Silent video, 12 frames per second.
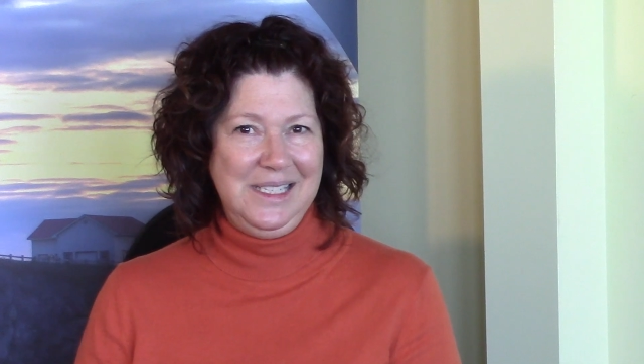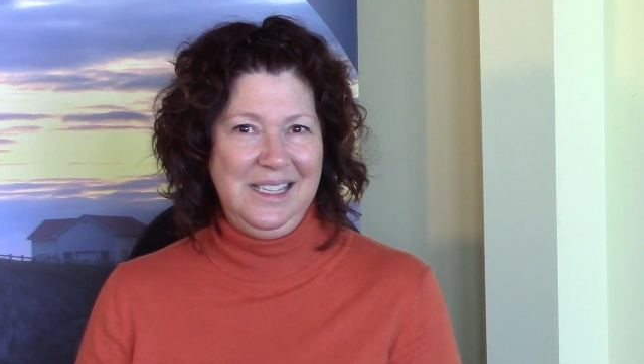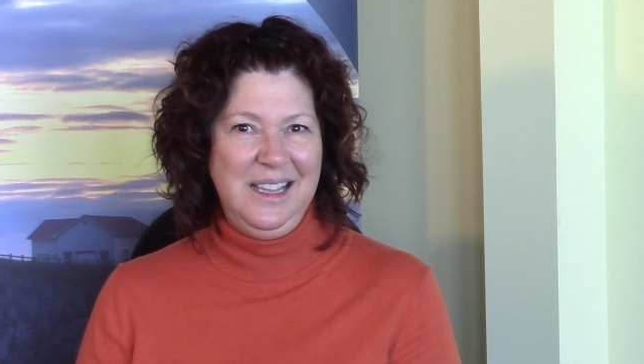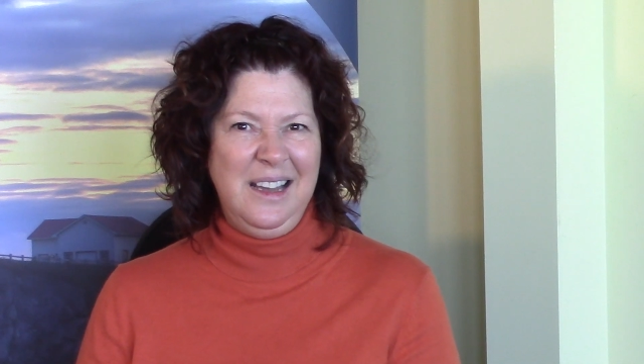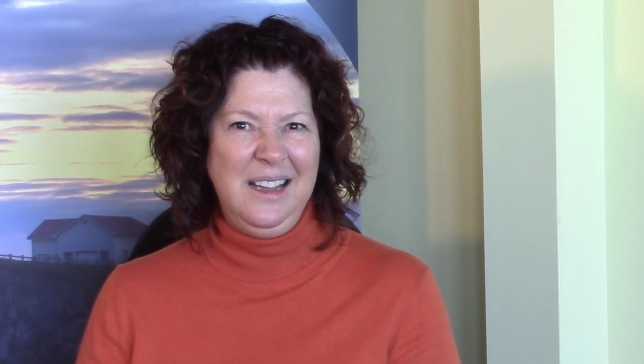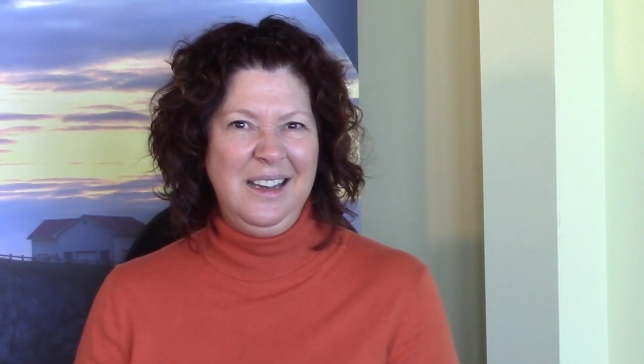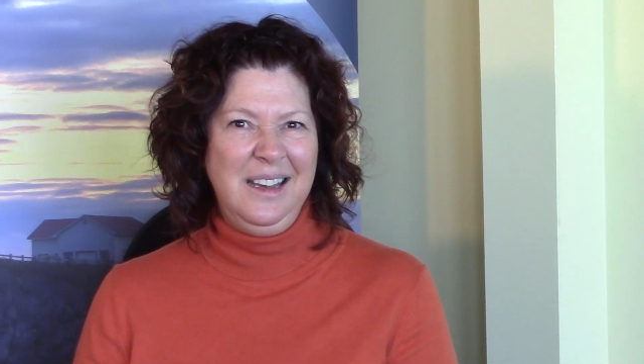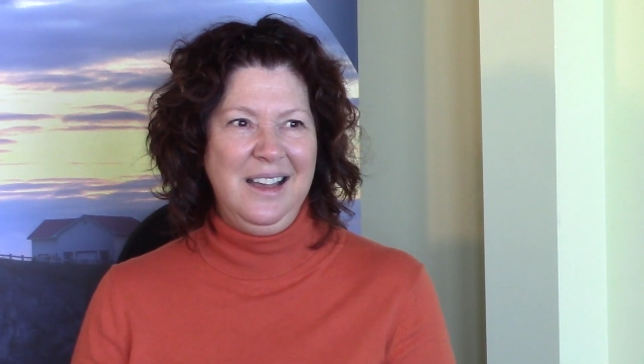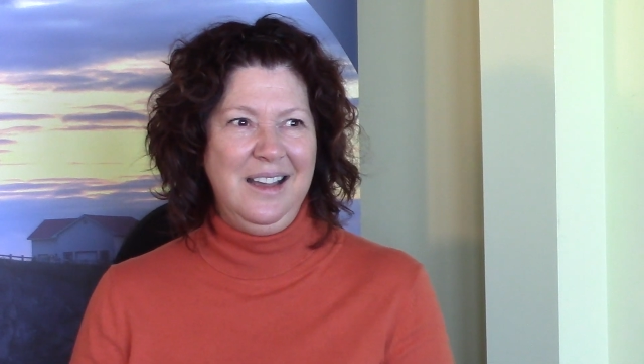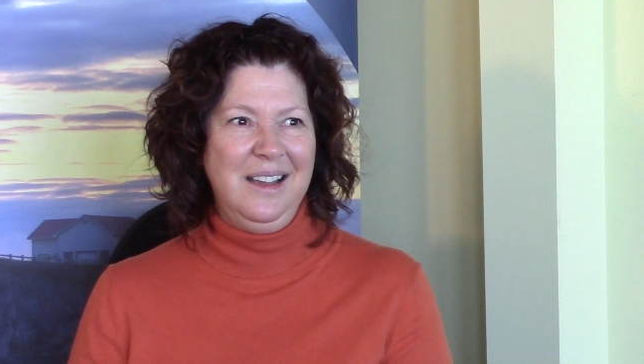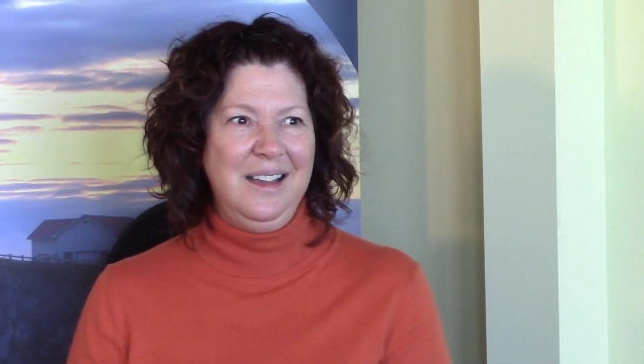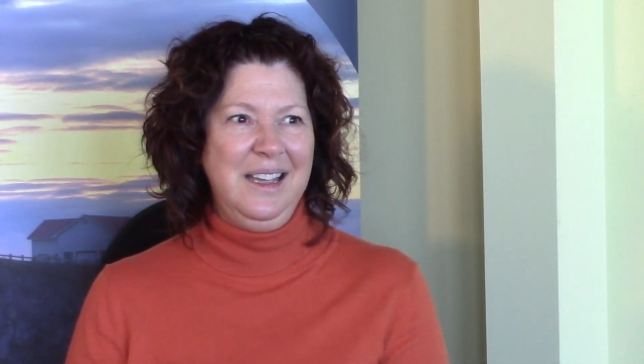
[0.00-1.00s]

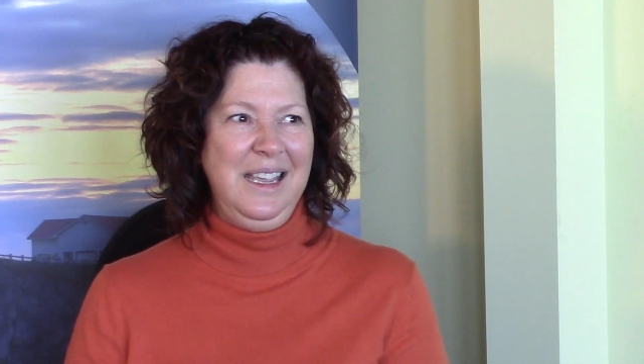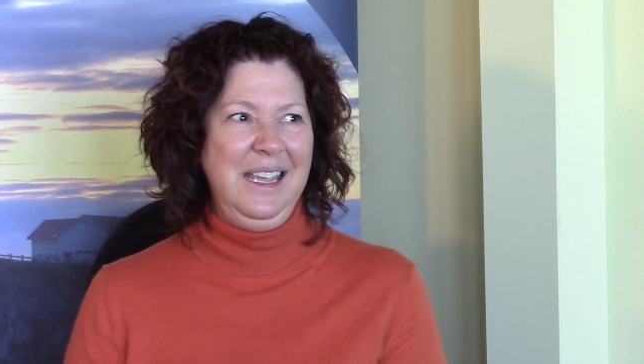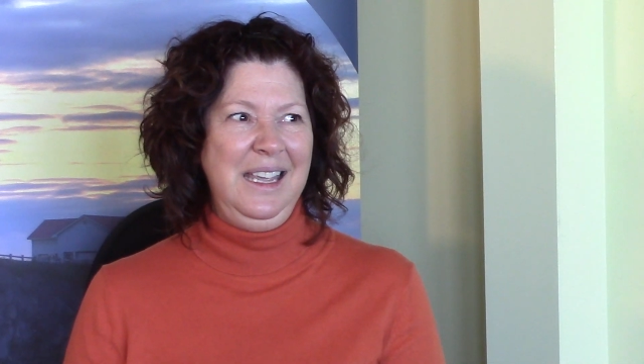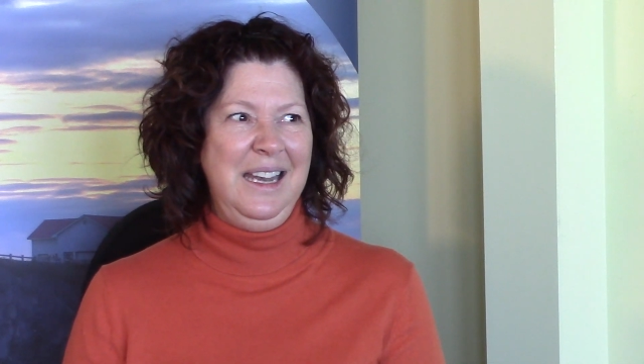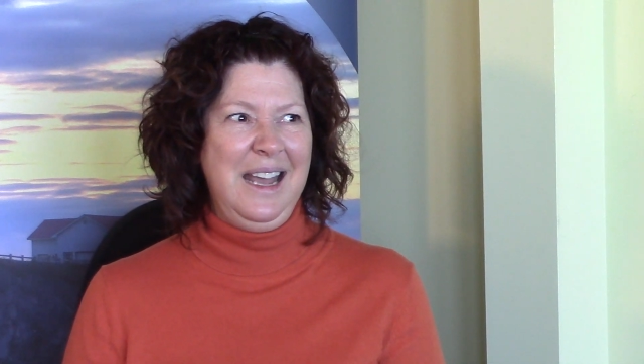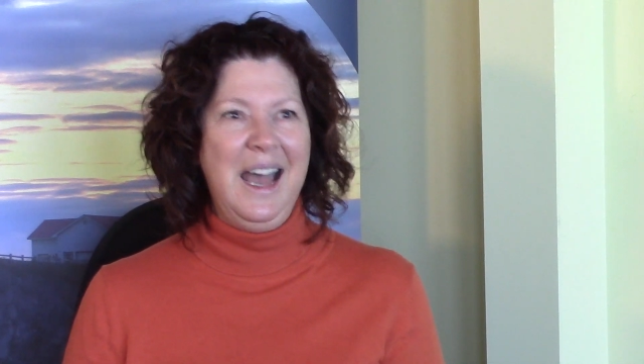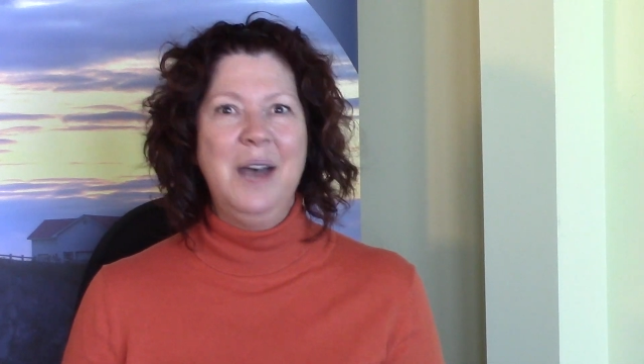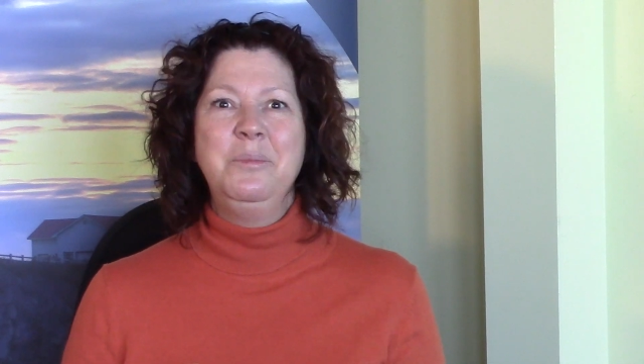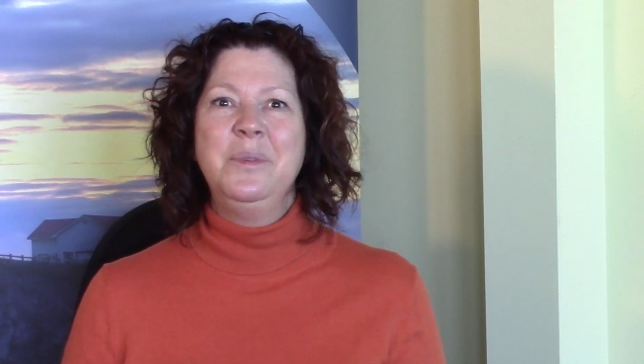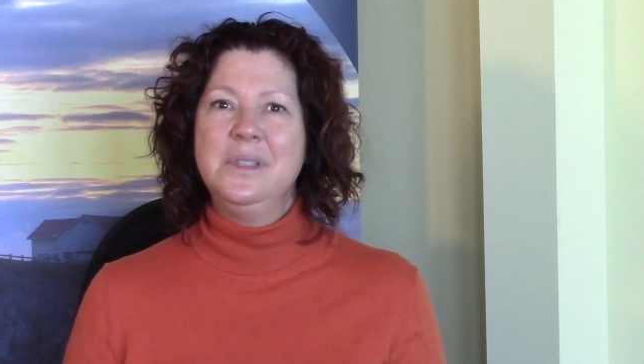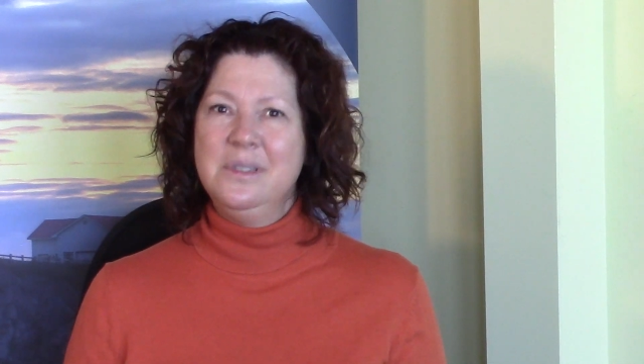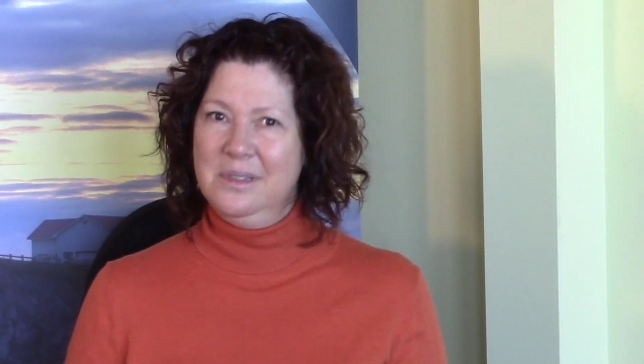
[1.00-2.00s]
that it
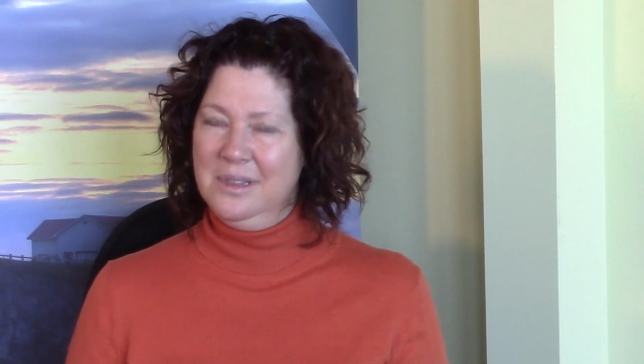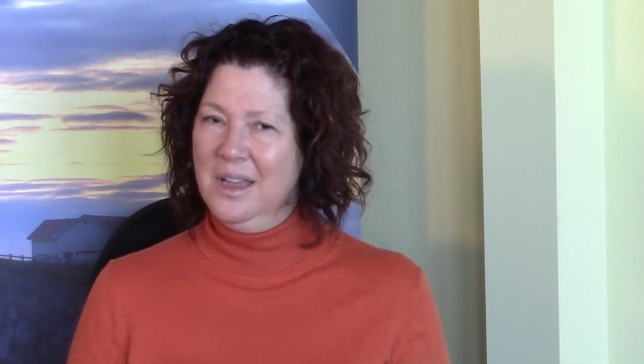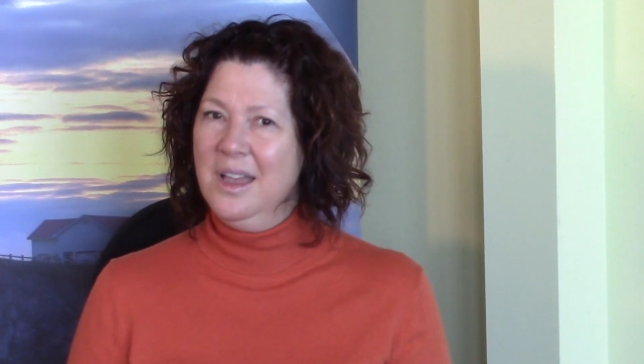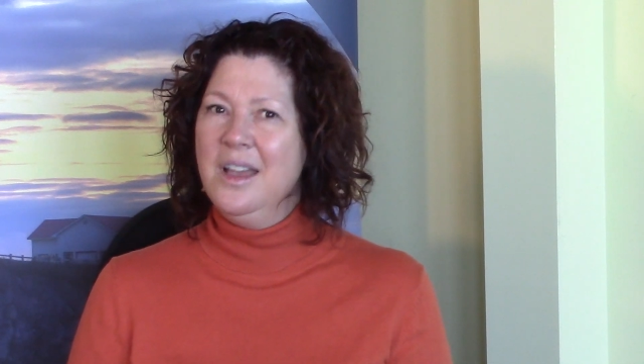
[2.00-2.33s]
happens